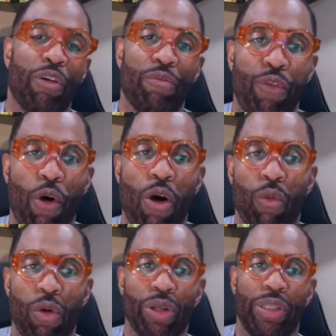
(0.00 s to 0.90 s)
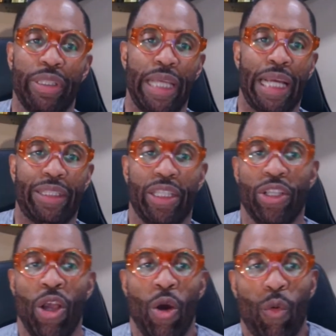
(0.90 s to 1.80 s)
from Fort Worth, Texas.
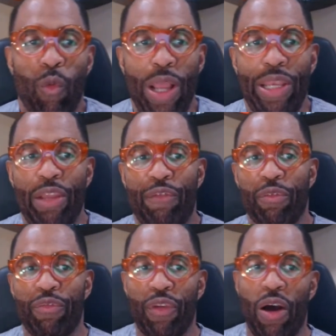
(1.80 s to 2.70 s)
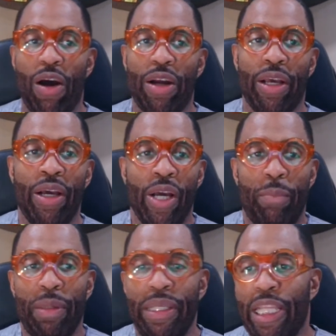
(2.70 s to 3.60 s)
Wendy from Florida.
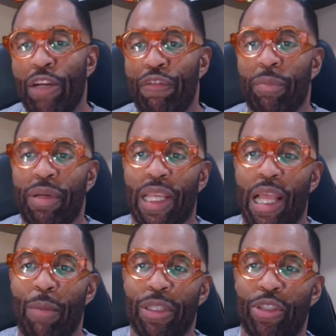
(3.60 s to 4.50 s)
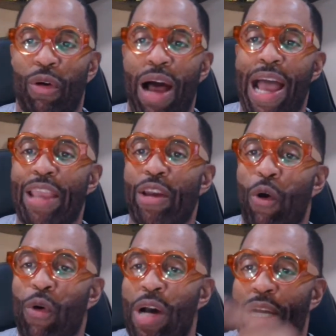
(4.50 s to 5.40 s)
Benita from Columbus,
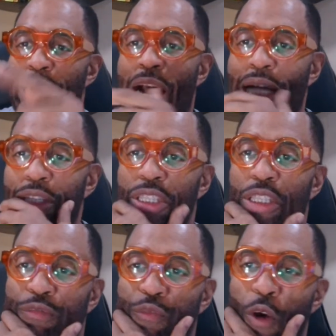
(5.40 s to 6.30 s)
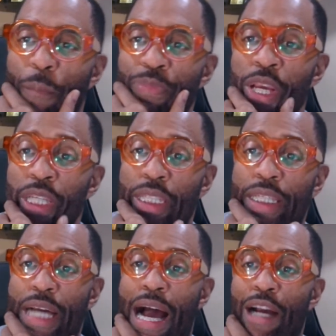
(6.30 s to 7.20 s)
Ohio. Constance from
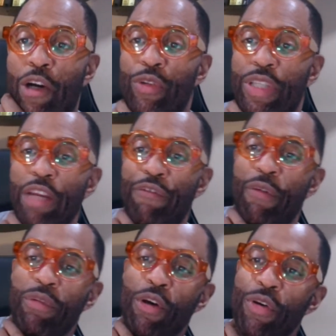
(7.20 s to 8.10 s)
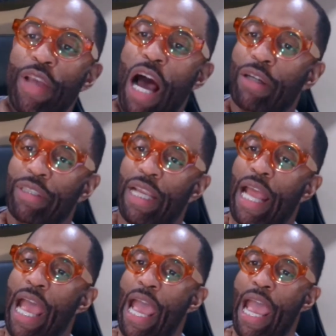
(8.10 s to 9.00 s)
Chicago. Dee from New York
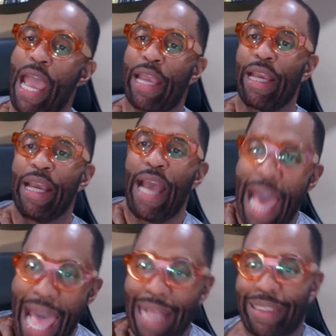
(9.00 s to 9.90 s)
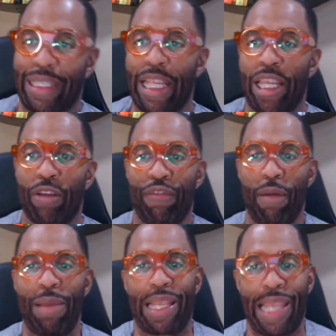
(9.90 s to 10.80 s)
City. Ashley
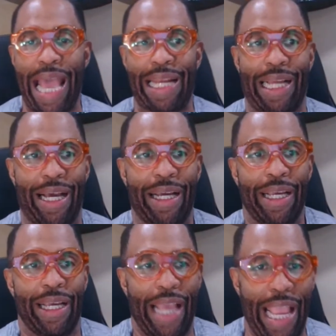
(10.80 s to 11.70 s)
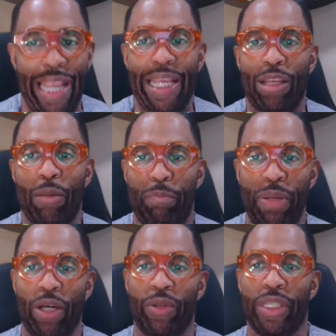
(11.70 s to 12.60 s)
from Atlanta. A in the
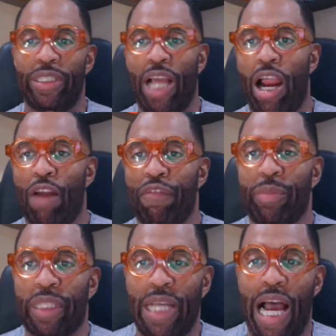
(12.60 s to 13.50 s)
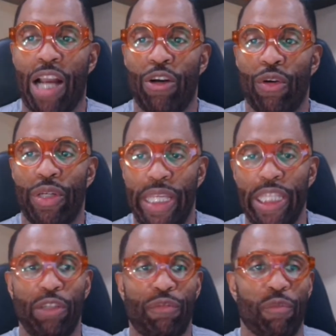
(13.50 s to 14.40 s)
building. Tara from Chicago.
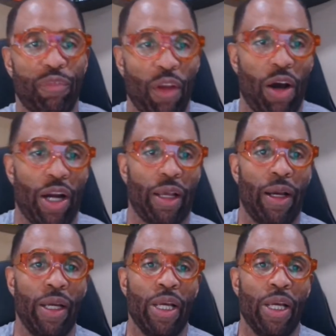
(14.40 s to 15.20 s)
Keisha from Florida.